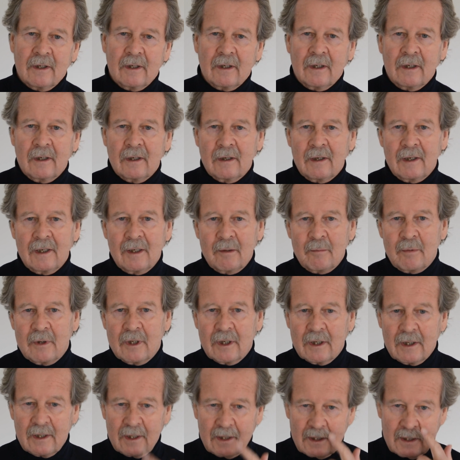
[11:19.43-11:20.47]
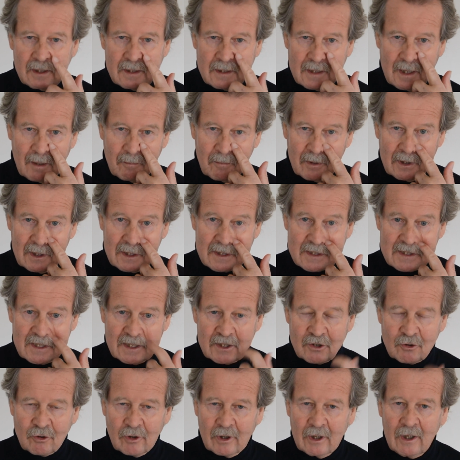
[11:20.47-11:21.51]
in Libya, in Yemen,
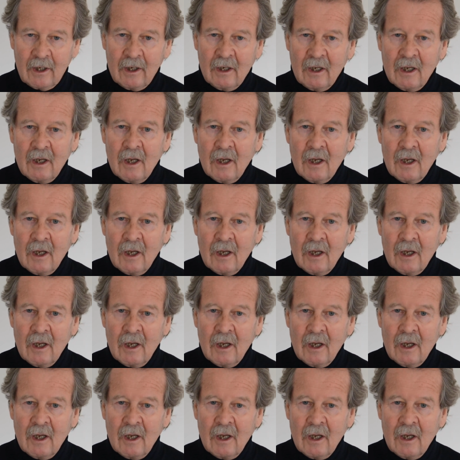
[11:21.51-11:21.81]
etc.